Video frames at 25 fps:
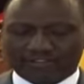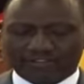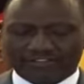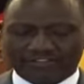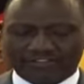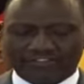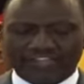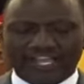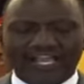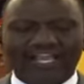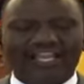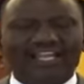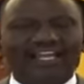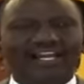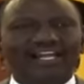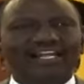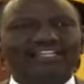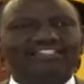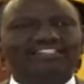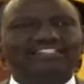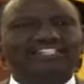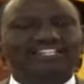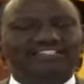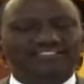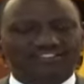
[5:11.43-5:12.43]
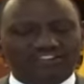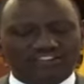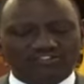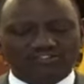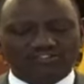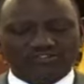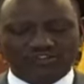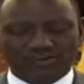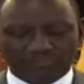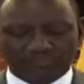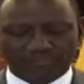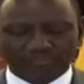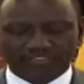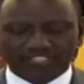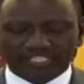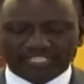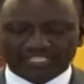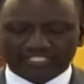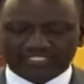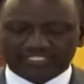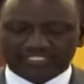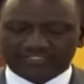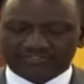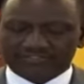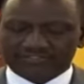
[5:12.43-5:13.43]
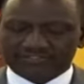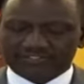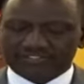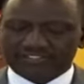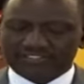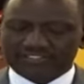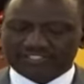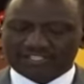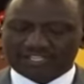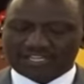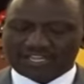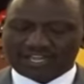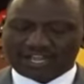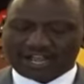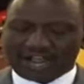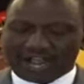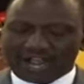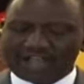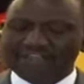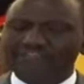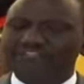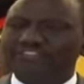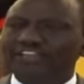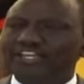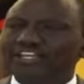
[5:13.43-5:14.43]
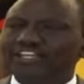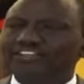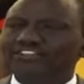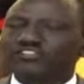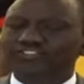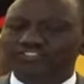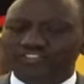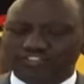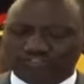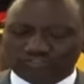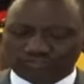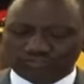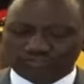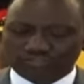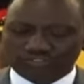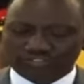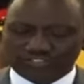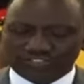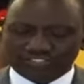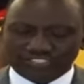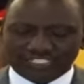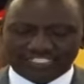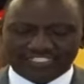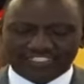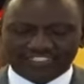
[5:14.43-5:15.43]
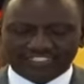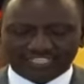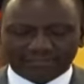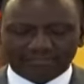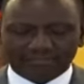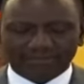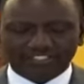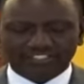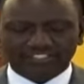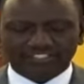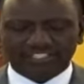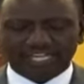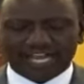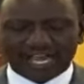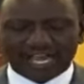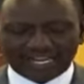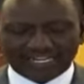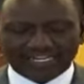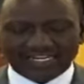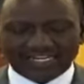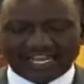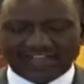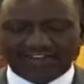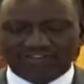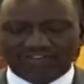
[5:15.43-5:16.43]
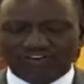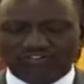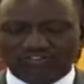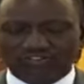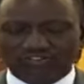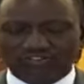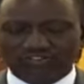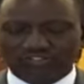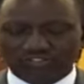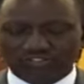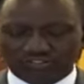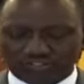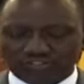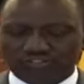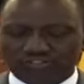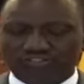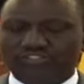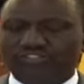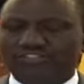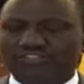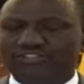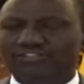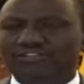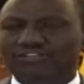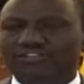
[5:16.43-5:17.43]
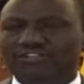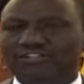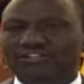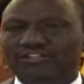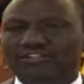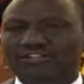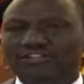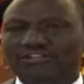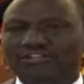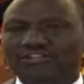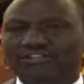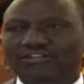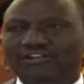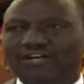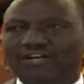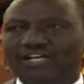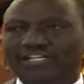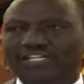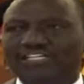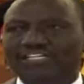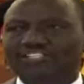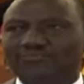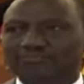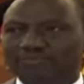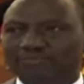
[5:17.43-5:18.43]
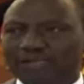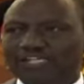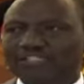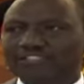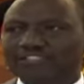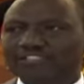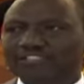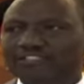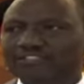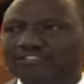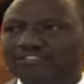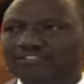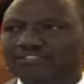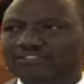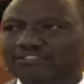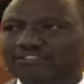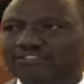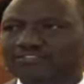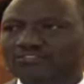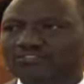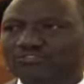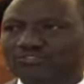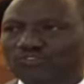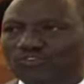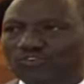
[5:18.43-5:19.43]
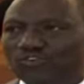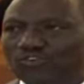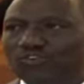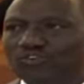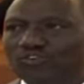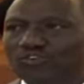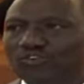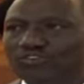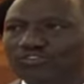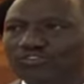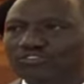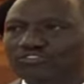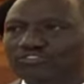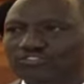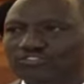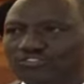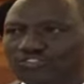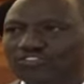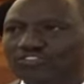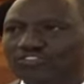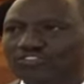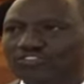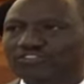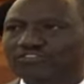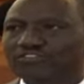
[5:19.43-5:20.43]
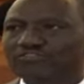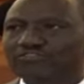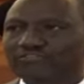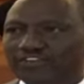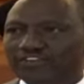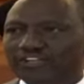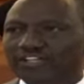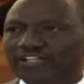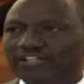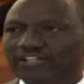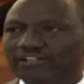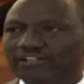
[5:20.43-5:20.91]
their elected representatives, and the institutions established under our Constitution and expect to go scot free.